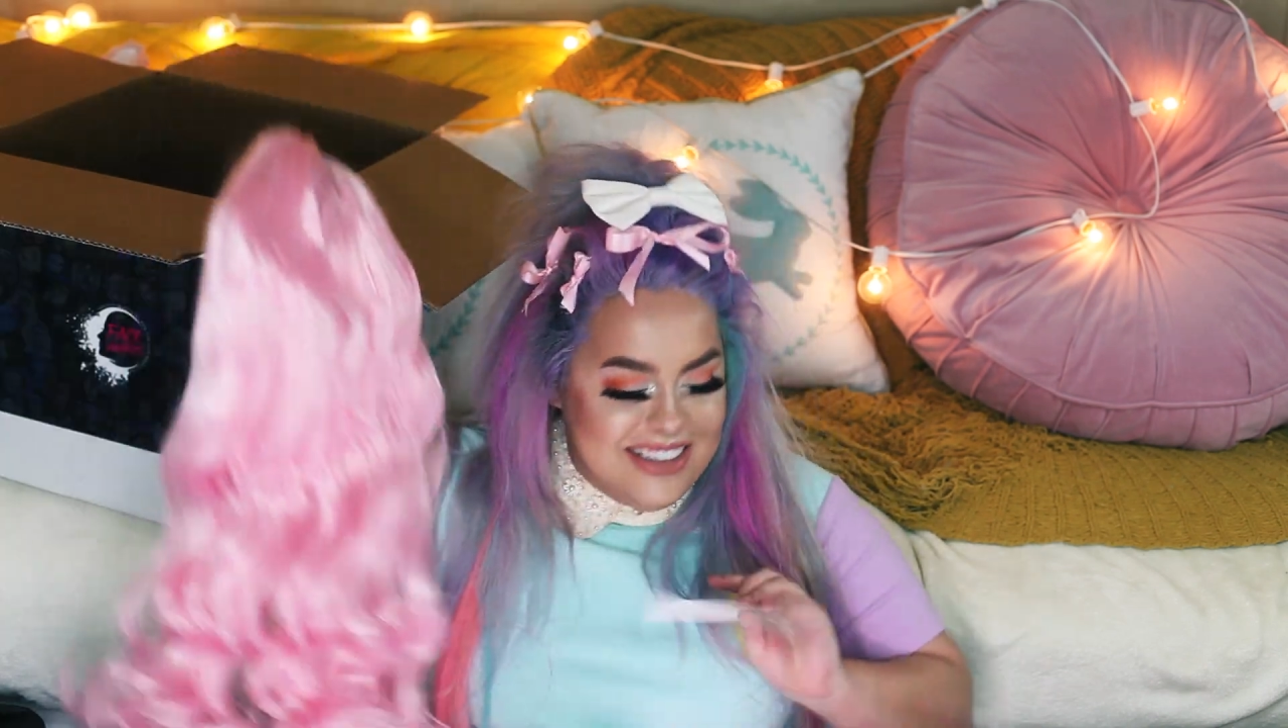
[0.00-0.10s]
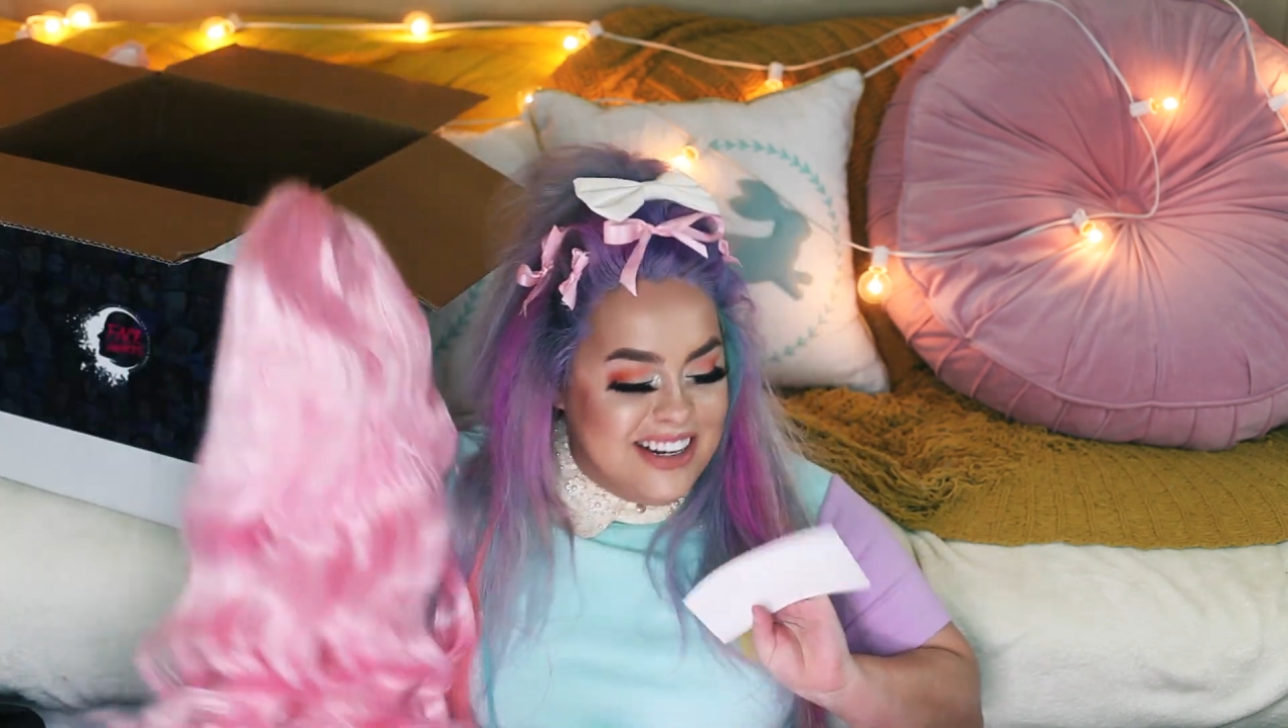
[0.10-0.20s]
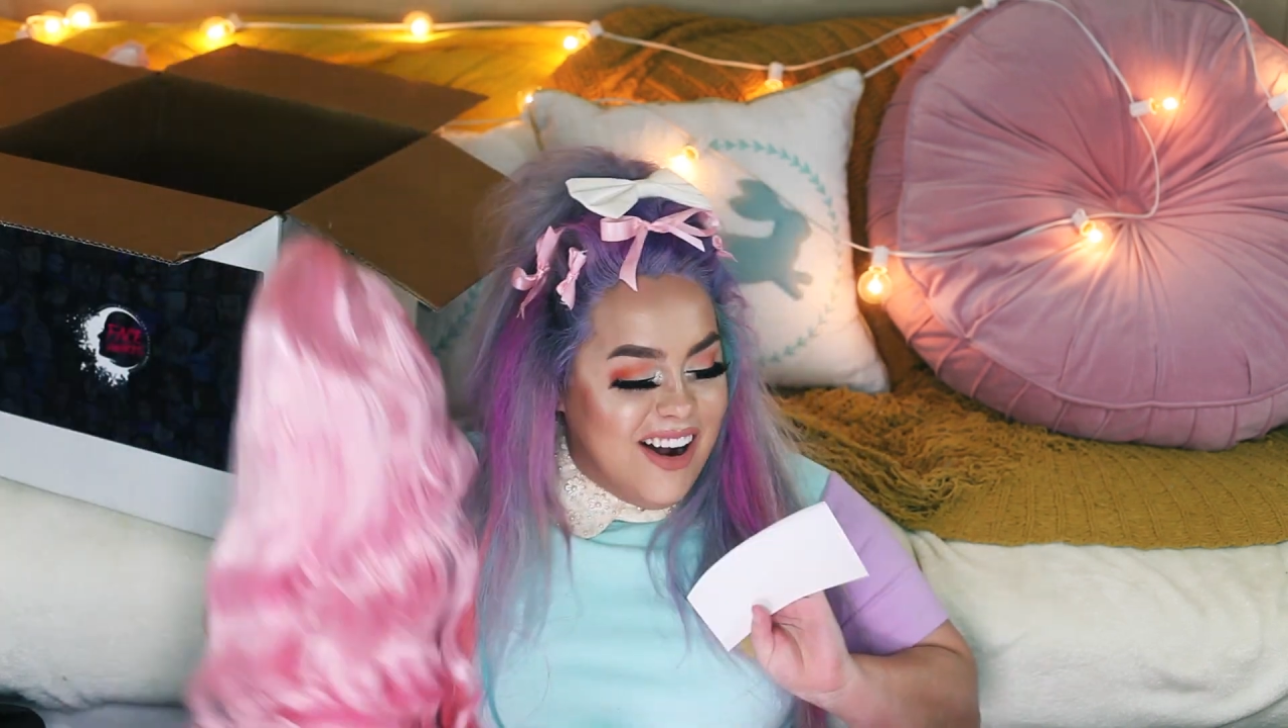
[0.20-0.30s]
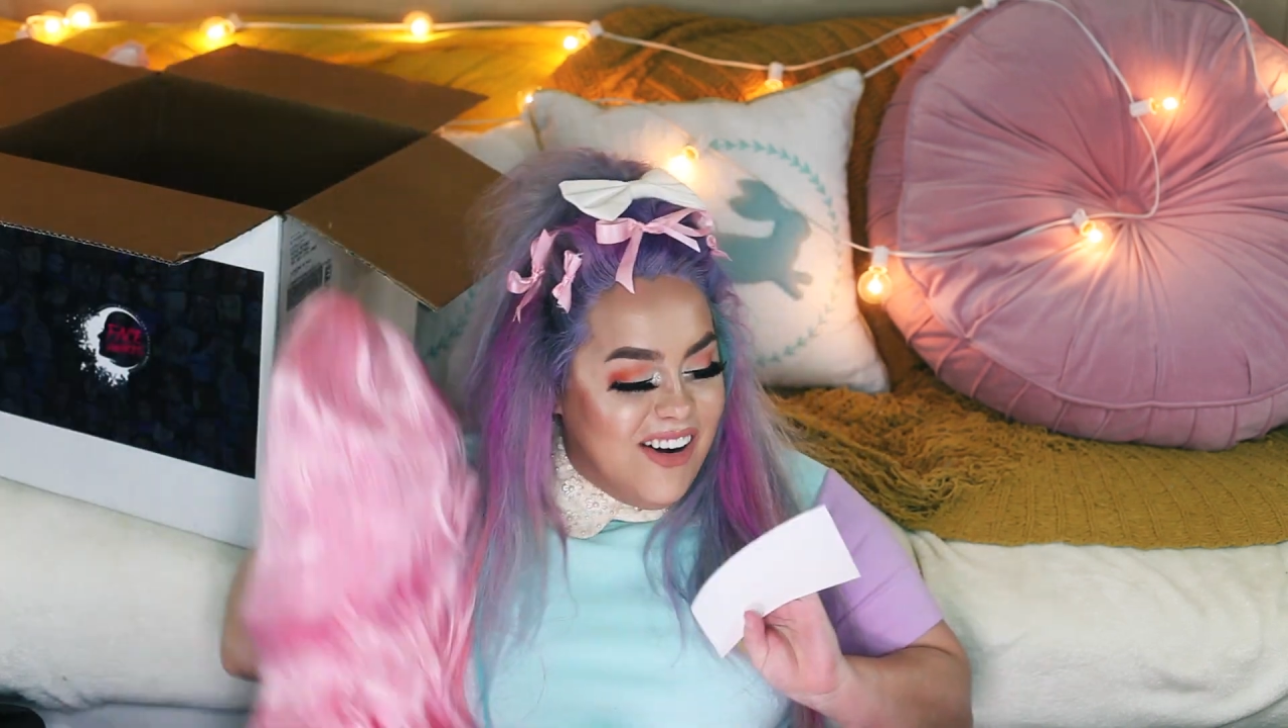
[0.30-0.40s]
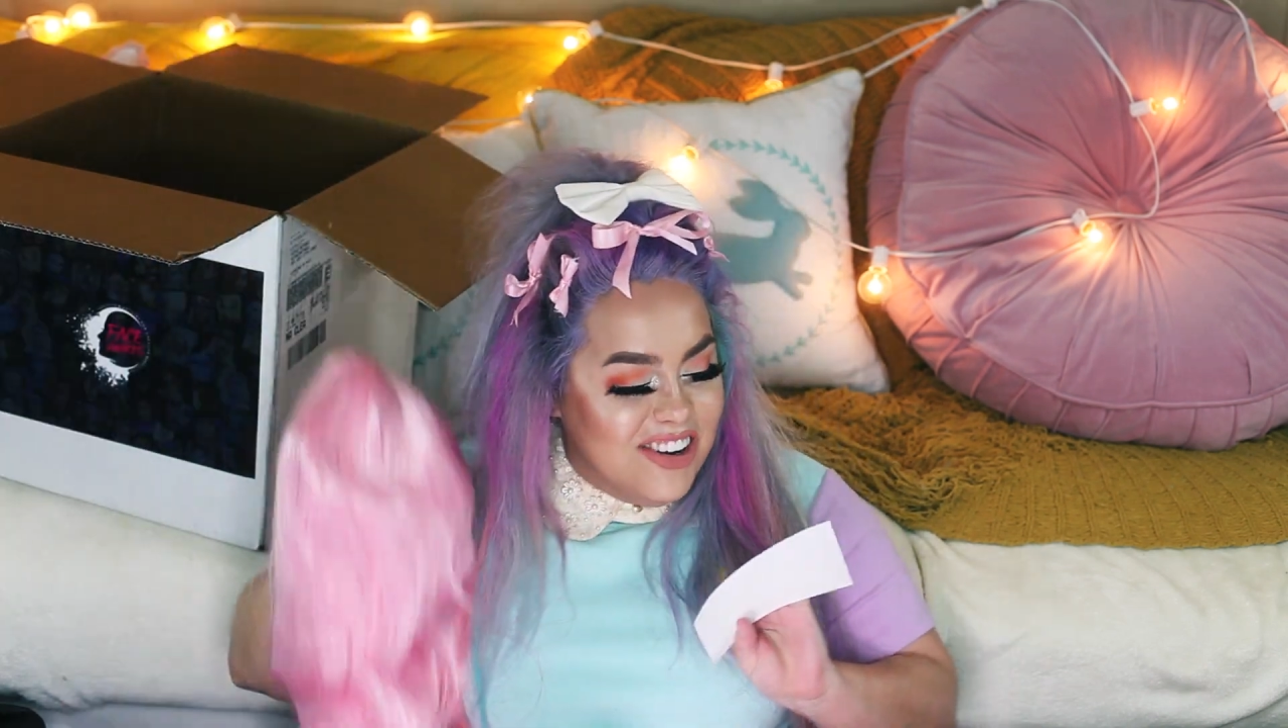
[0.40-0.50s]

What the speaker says: so